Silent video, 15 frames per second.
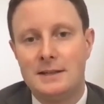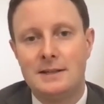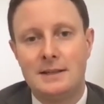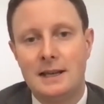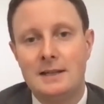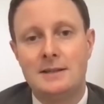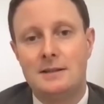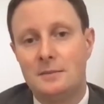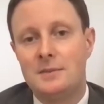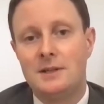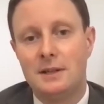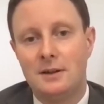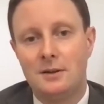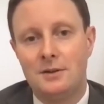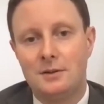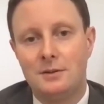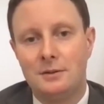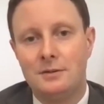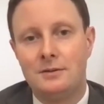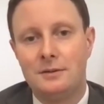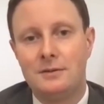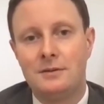It says something
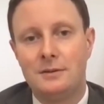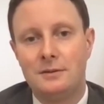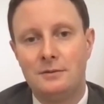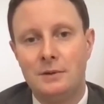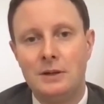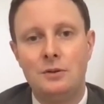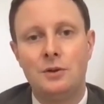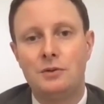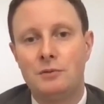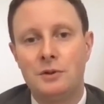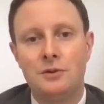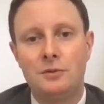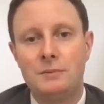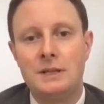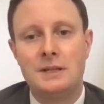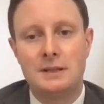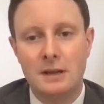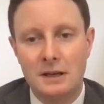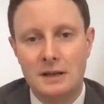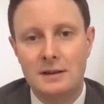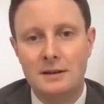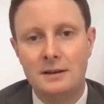also. We don't want to be
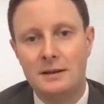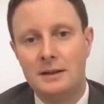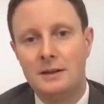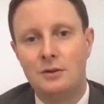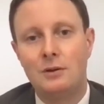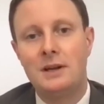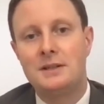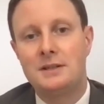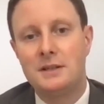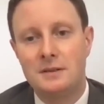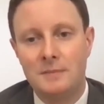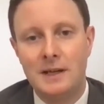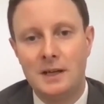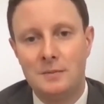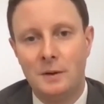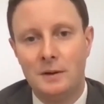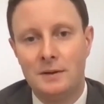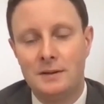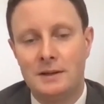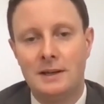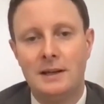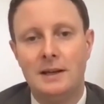stuck in crisis
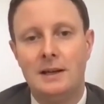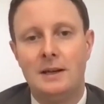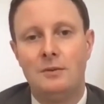management.